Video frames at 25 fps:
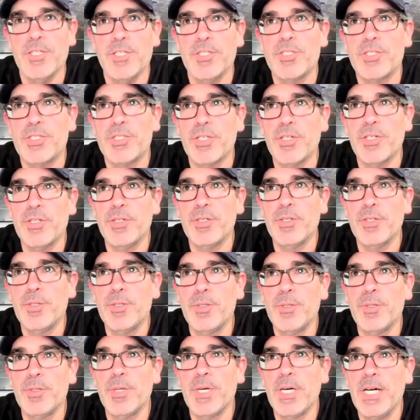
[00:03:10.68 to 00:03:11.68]

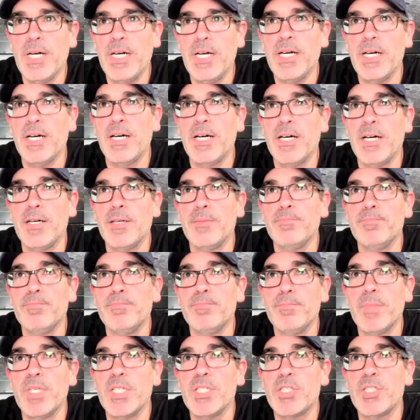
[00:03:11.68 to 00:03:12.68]
So,
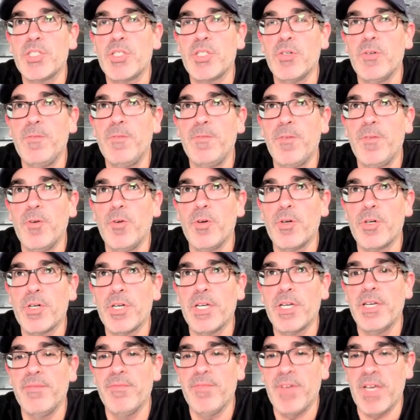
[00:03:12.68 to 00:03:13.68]

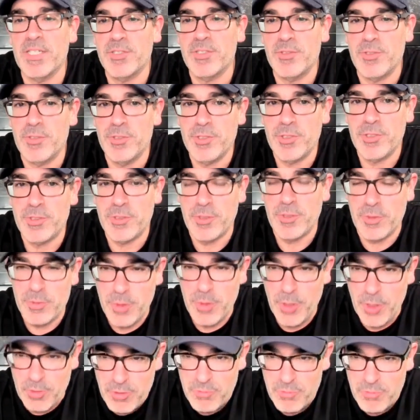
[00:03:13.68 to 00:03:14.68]
for investors, so
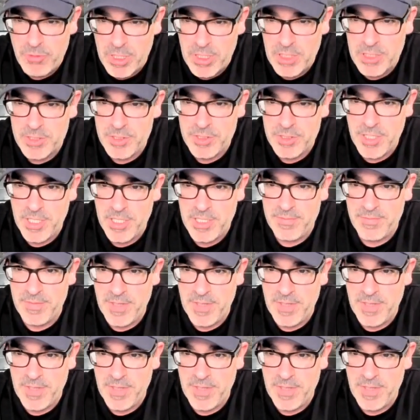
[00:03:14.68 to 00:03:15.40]
you're a real estate